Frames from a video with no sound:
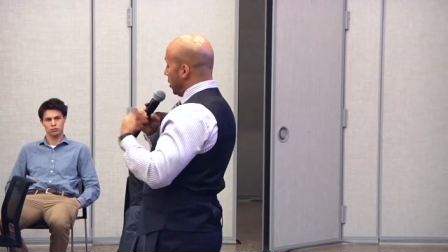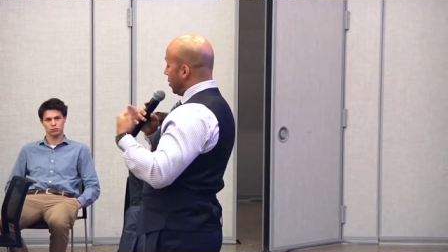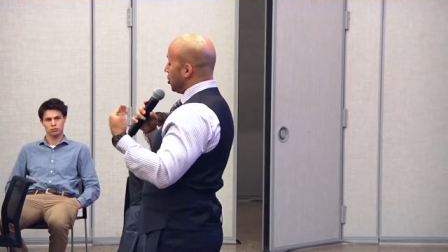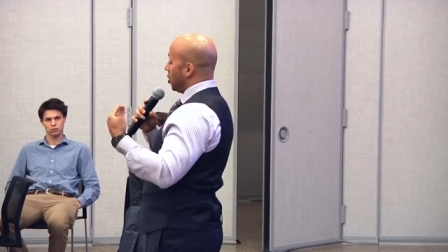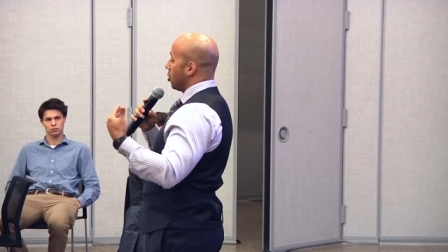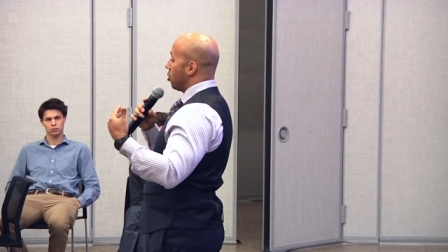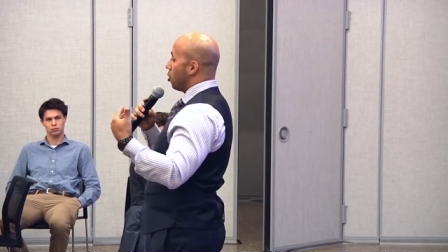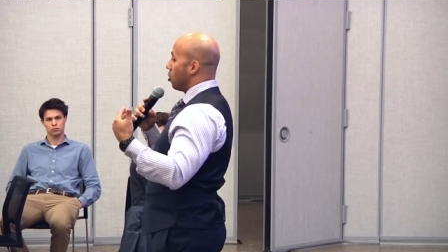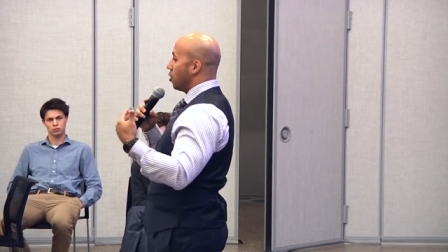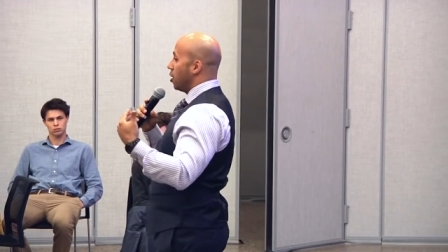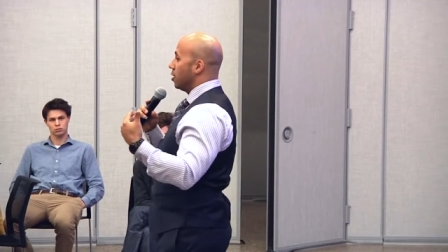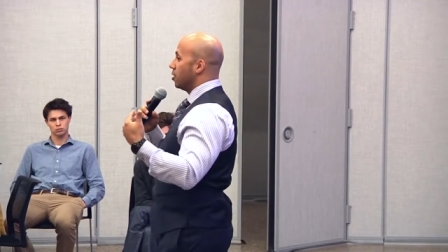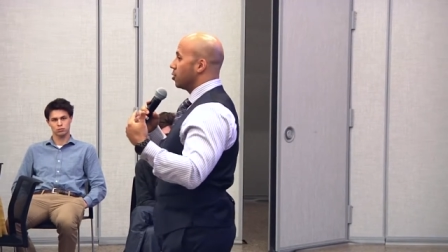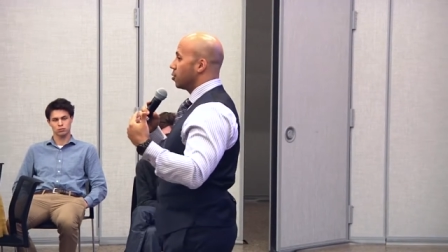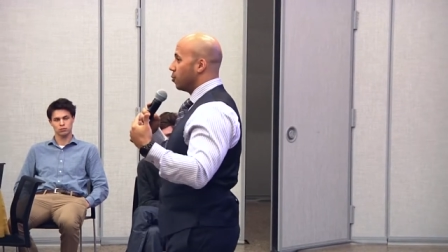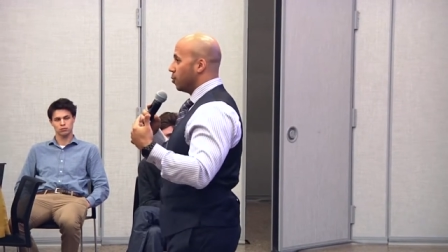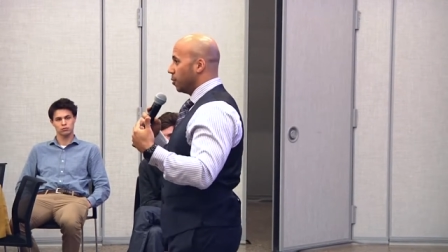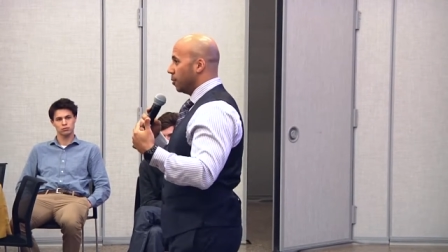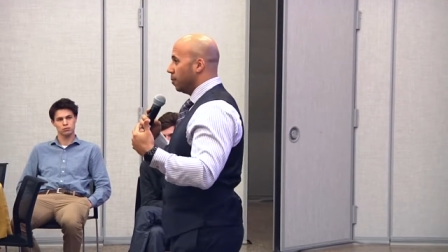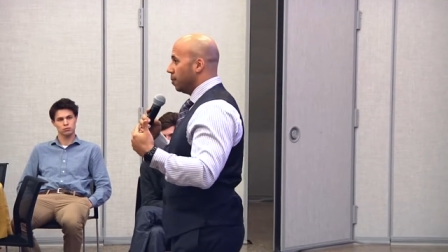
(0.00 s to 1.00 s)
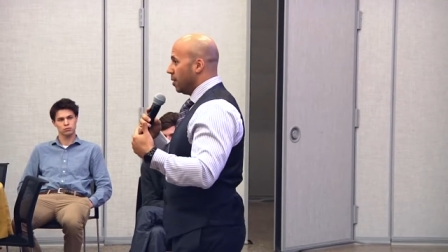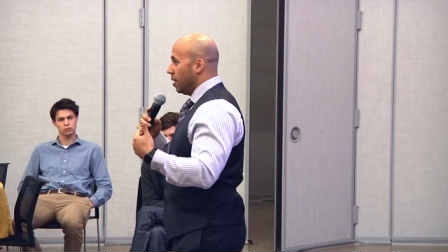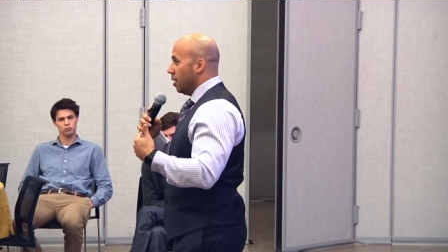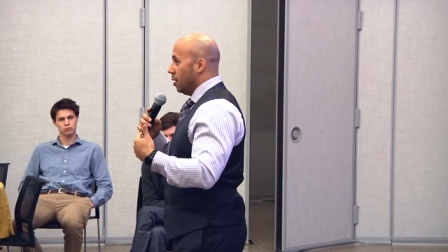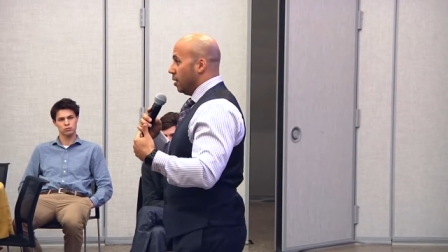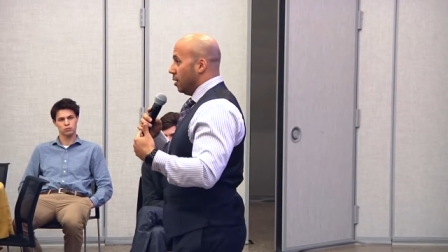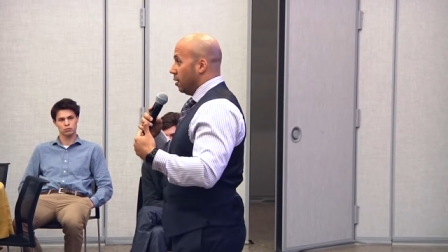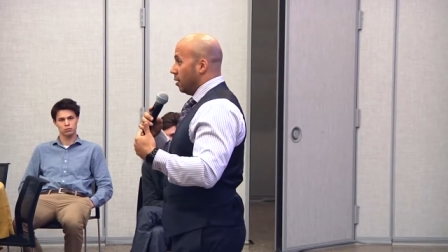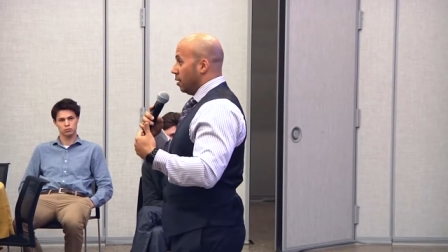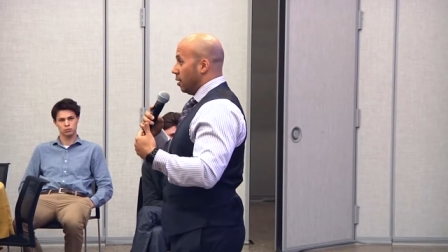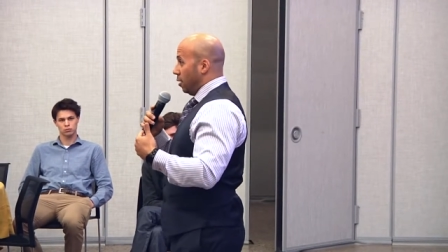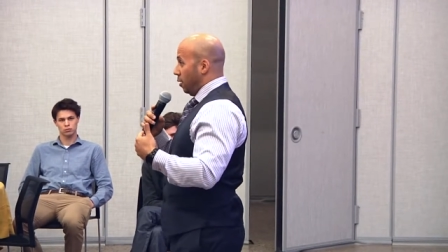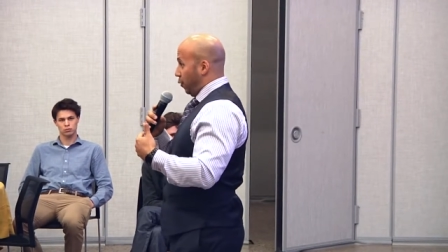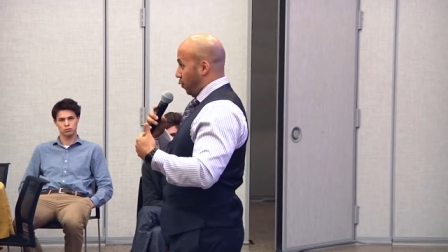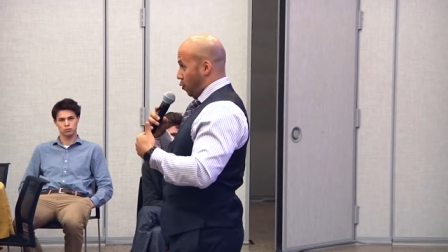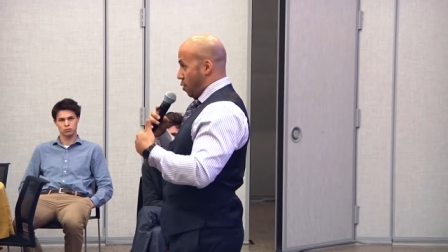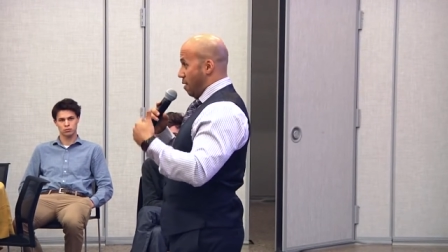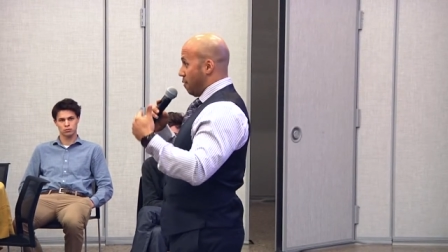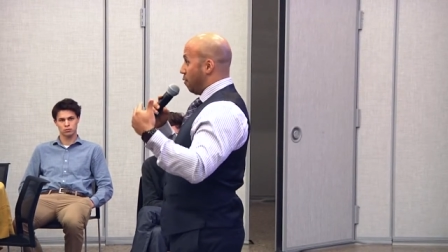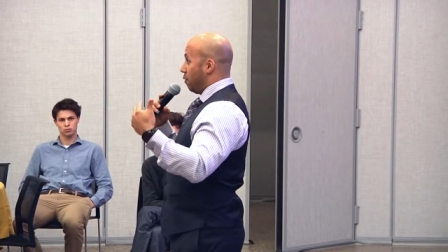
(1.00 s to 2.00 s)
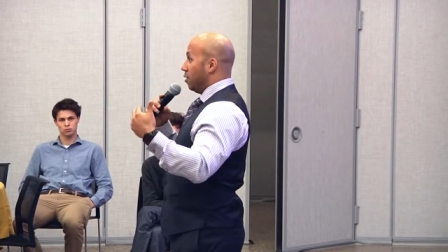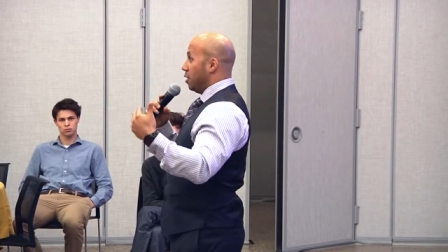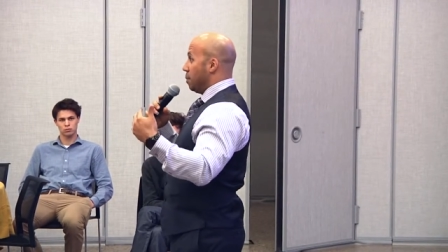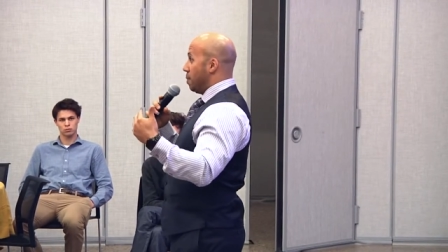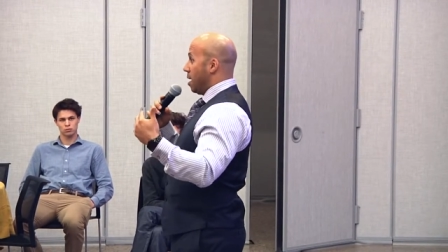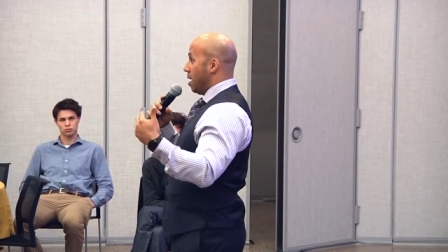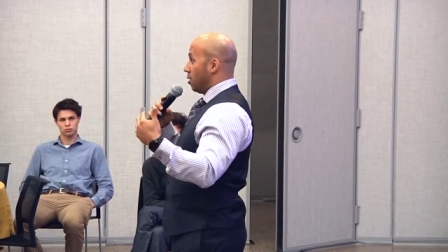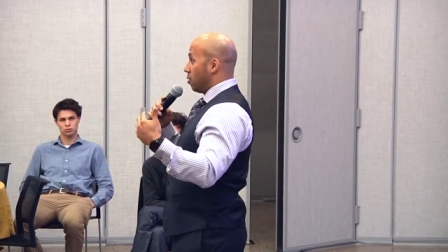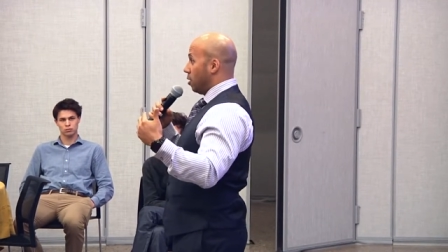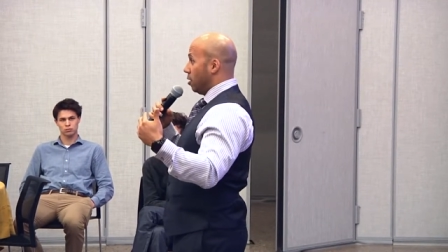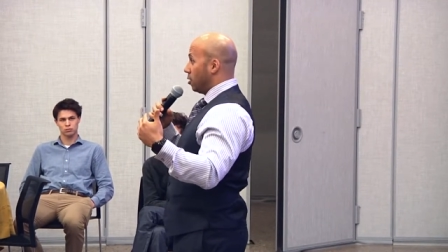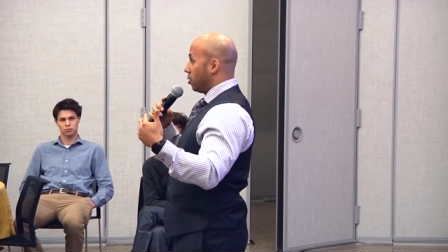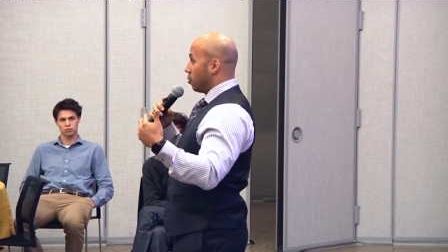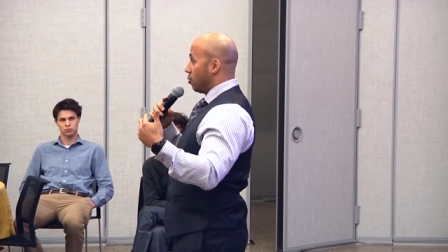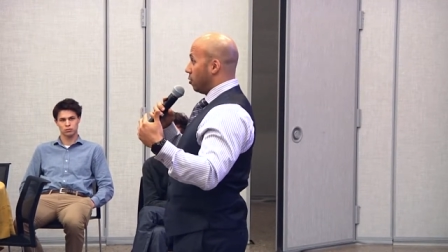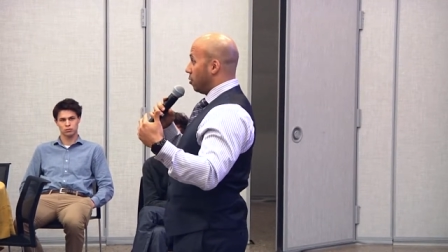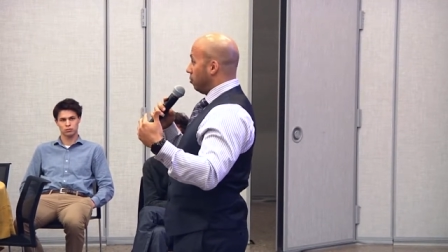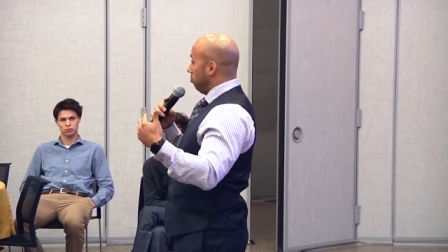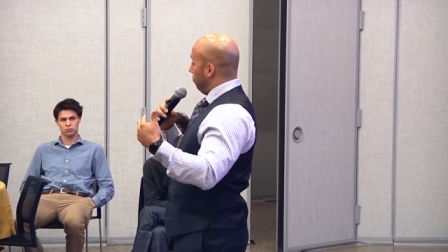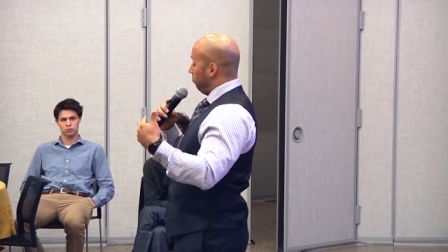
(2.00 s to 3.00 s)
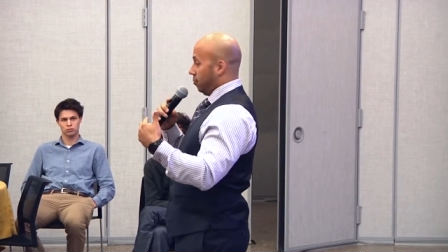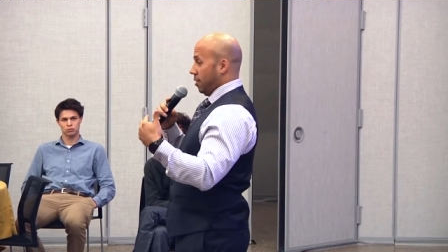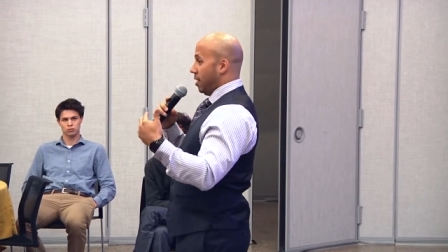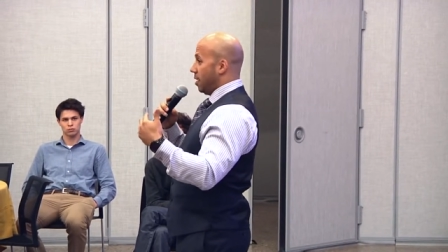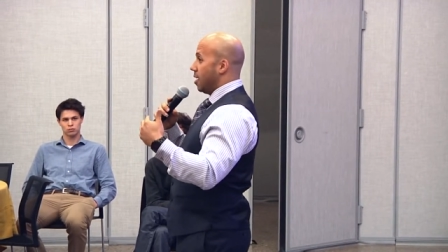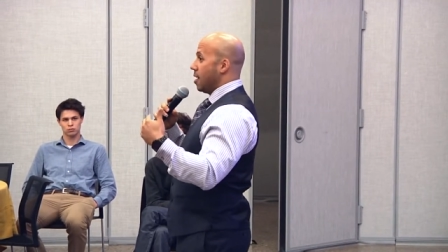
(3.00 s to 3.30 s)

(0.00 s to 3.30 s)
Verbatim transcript: they check our credit score. If you have a really bad credit score, they're